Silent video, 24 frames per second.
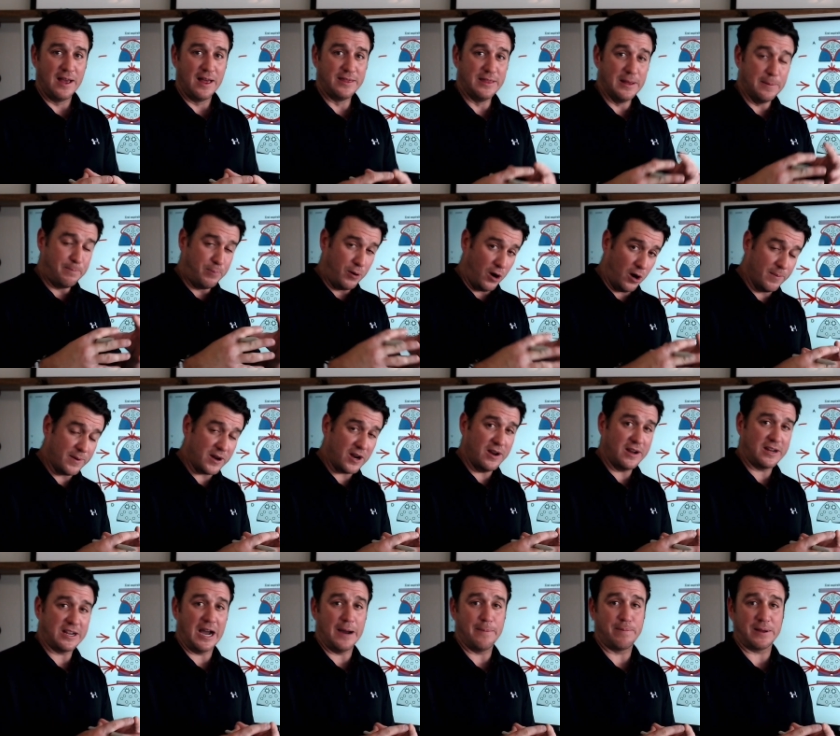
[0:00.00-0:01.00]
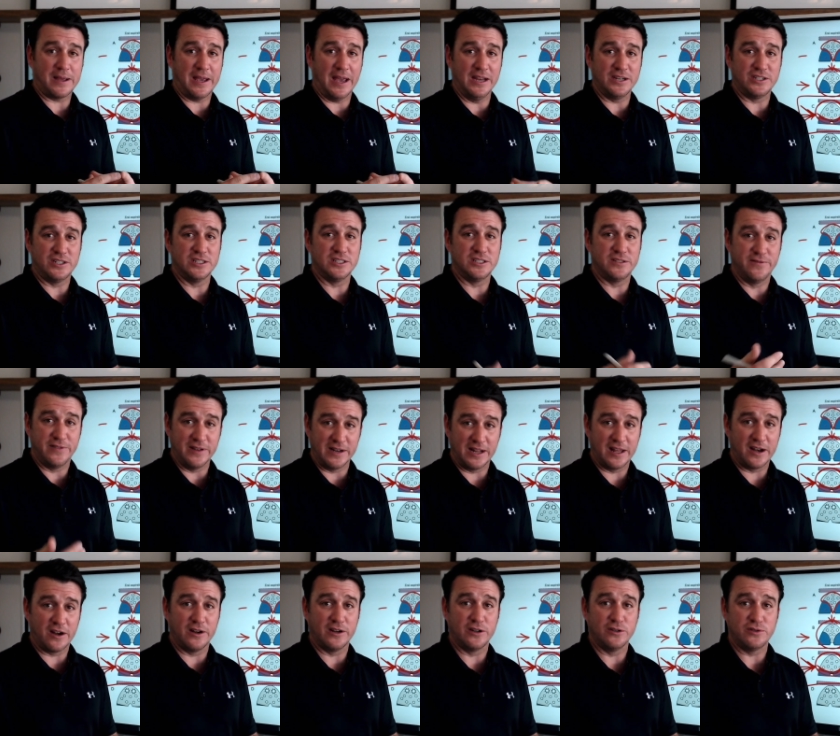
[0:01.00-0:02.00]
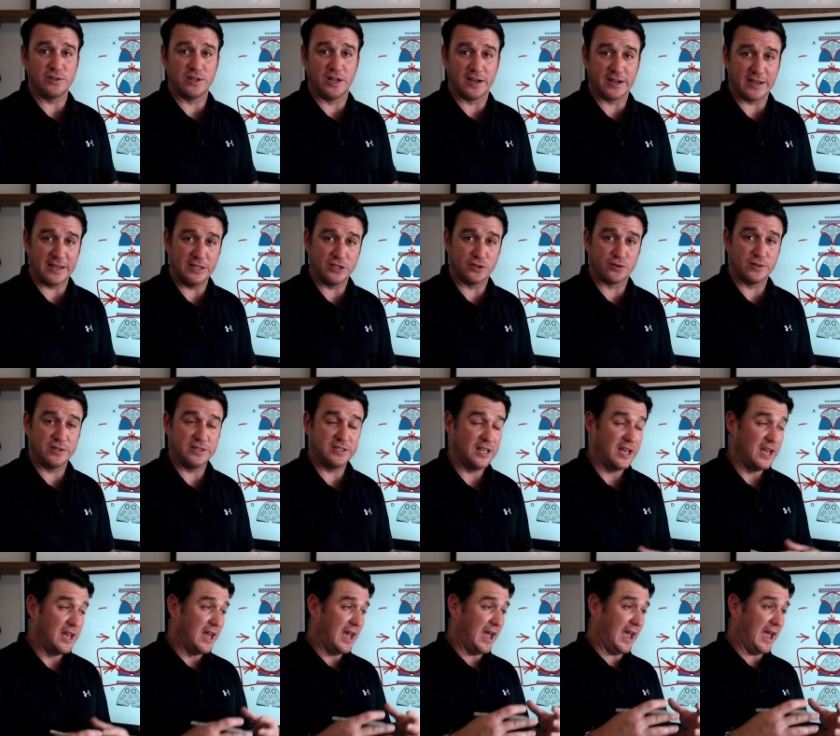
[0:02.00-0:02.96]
then pulmonary complications, ventilator induced lung injuries,